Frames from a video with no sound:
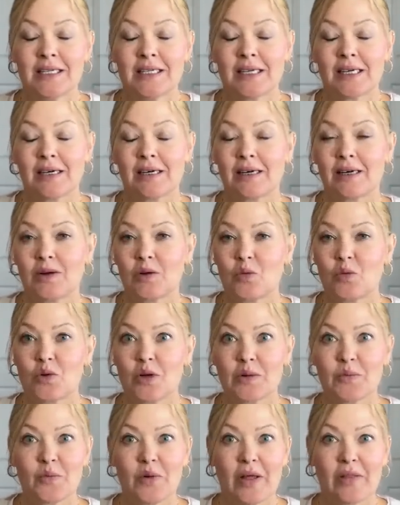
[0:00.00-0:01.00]
uh,
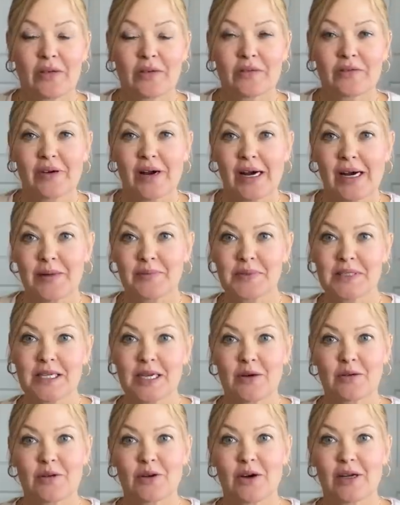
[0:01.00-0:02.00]
warm weather vibes
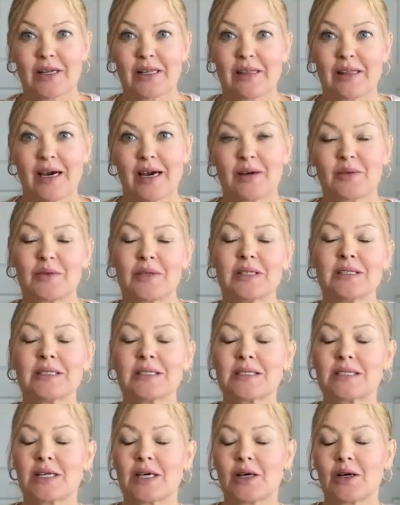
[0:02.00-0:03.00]
going on in that one.
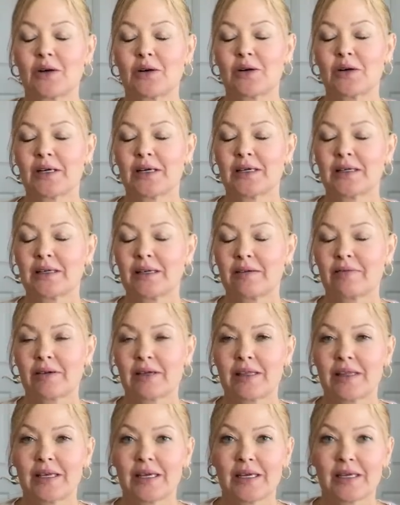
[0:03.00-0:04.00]
So
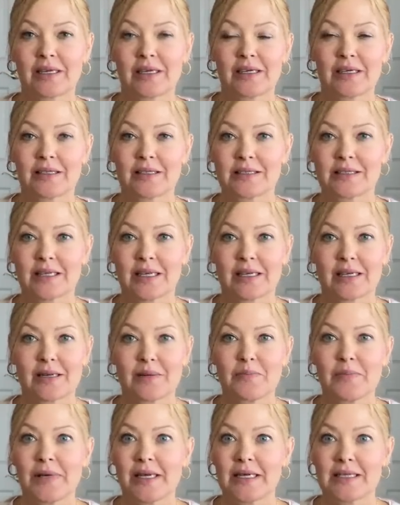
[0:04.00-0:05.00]
everything is at an
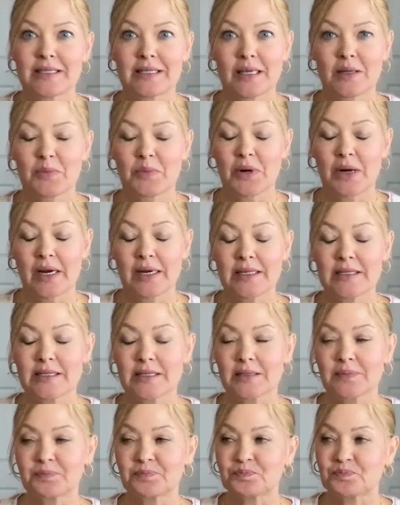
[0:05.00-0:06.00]
amazing
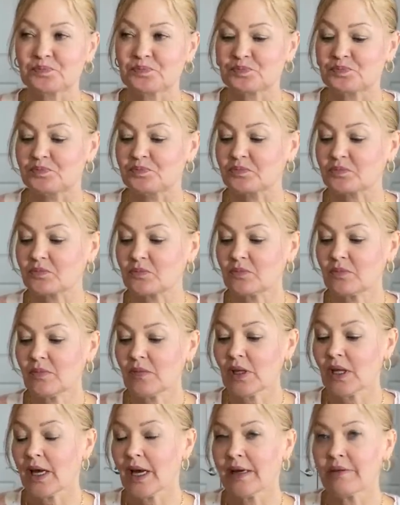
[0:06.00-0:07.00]
price.
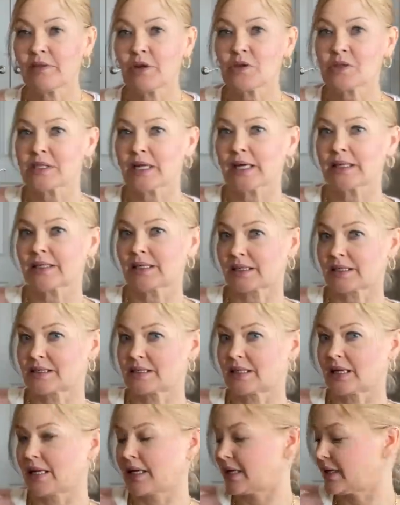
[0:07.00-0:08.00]
I have no sidekicks
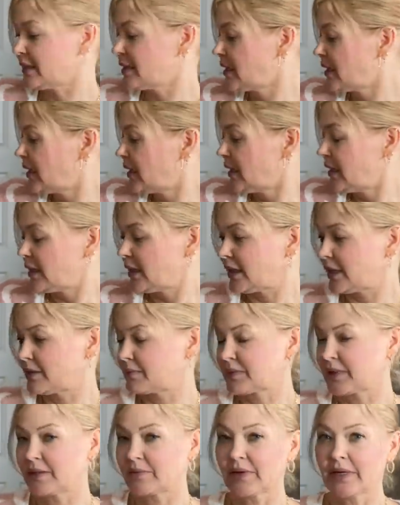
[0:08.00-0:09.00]
today. I'm
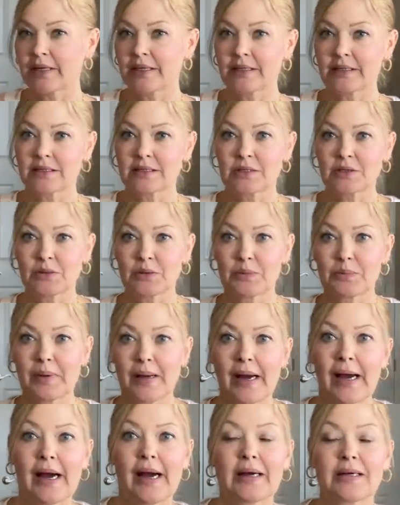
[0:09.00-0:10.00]
getting ready to
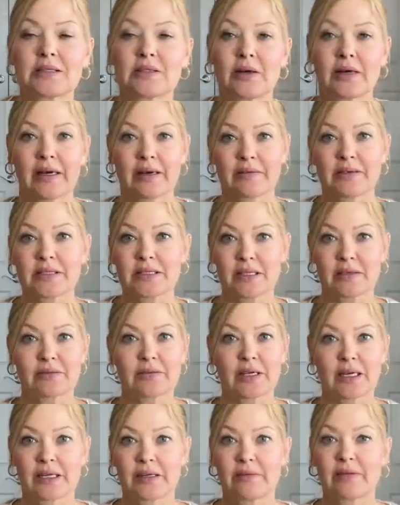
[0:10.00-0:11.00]
pack, so I have stuff
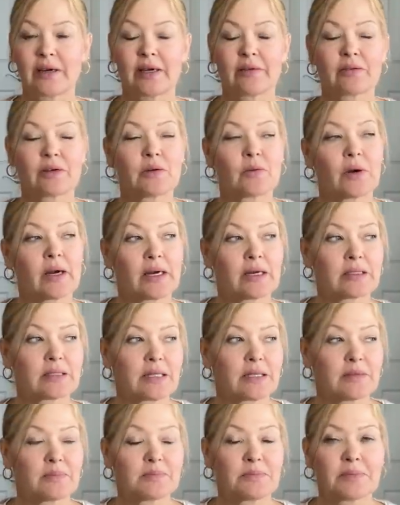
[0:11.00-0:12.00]
kind of everywhere as
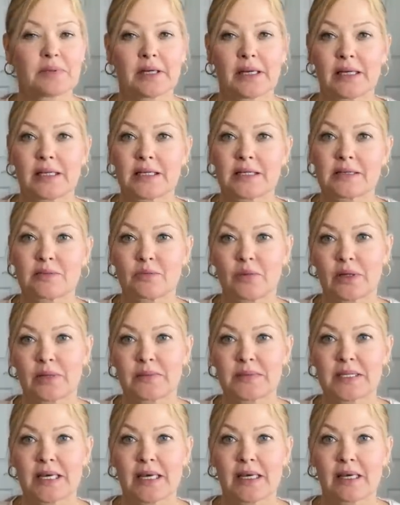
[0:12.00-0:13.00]
I plan this, what I'm
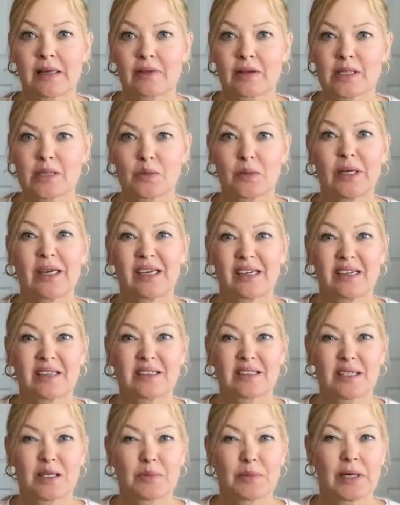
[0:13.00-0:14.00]
taking this week, and it's
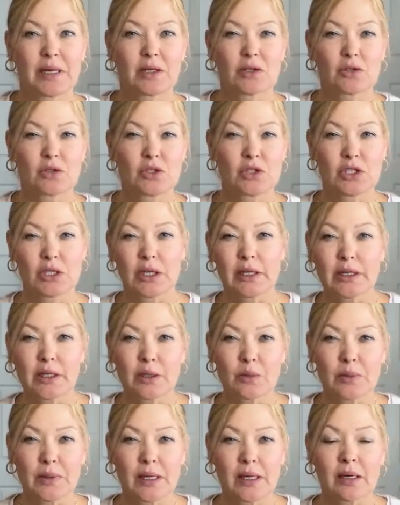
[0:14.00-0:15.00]
going to be a chillier
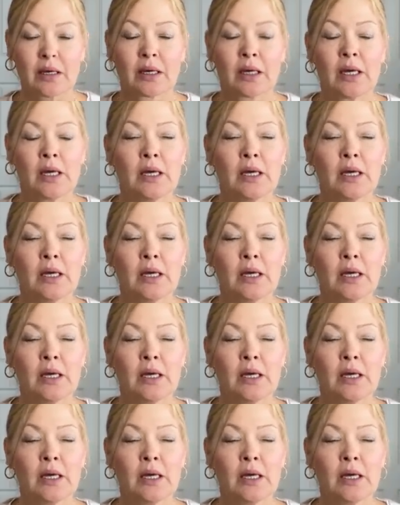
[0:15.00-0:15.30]
week